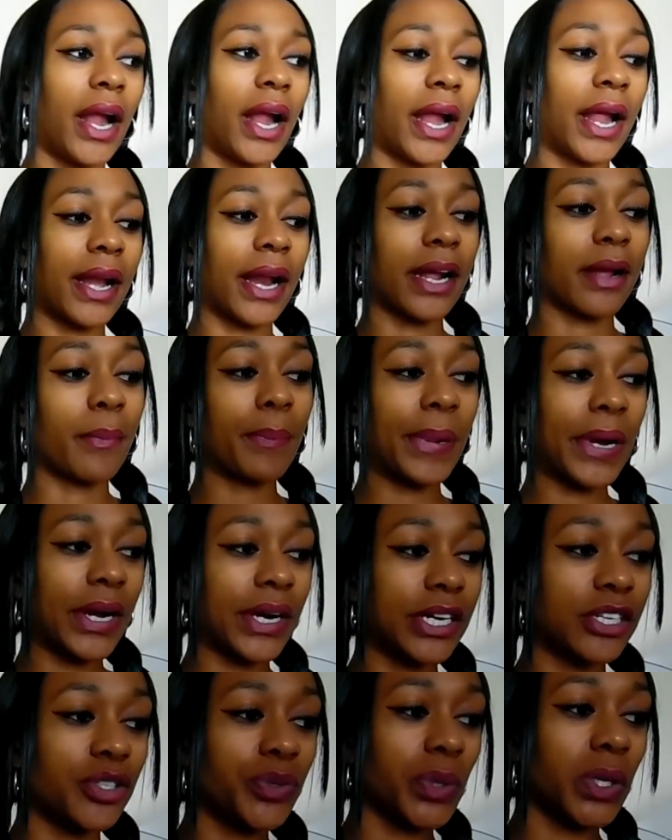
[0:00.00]
And I
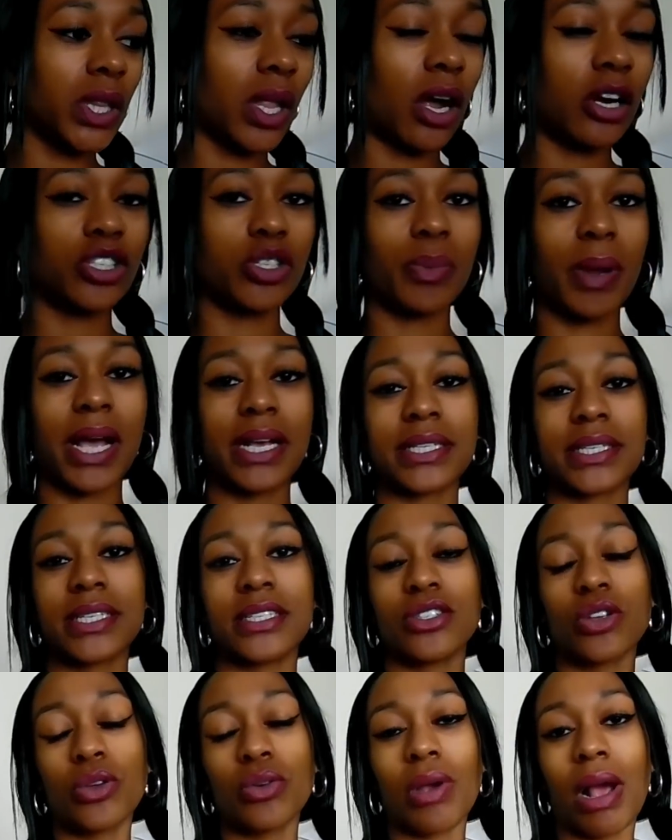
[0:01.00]
compared it to a laundry
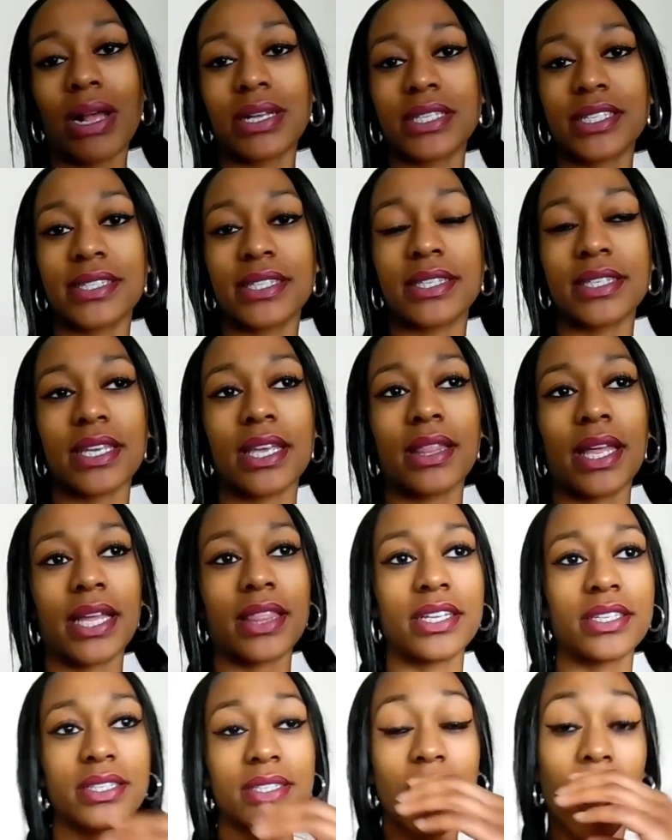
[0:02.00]
basket so you guys can see
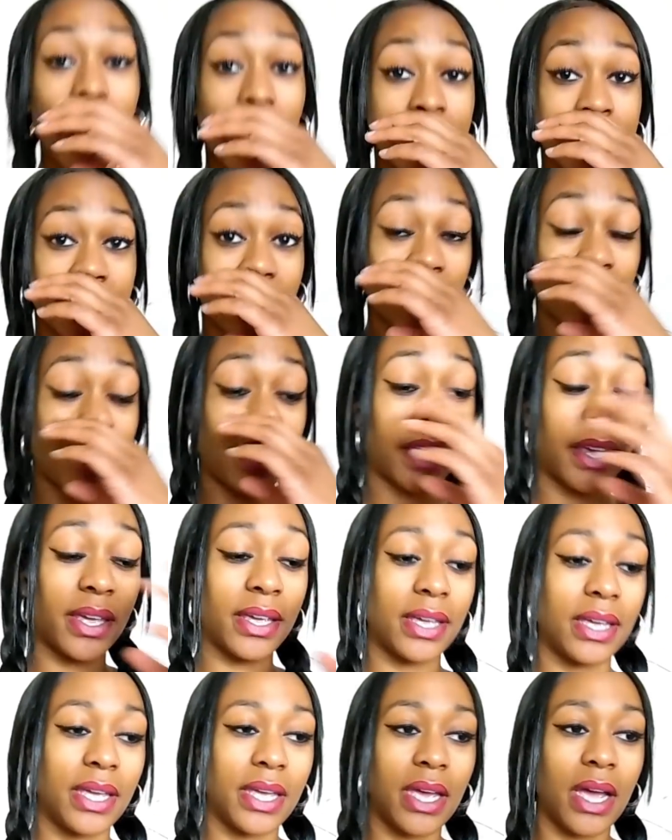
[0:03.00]
like the size of
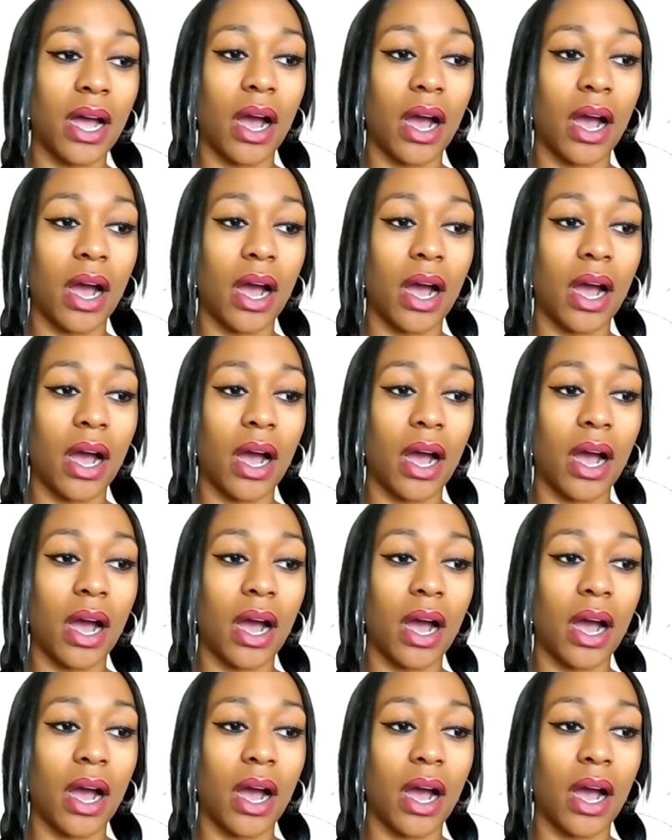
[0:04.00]
it.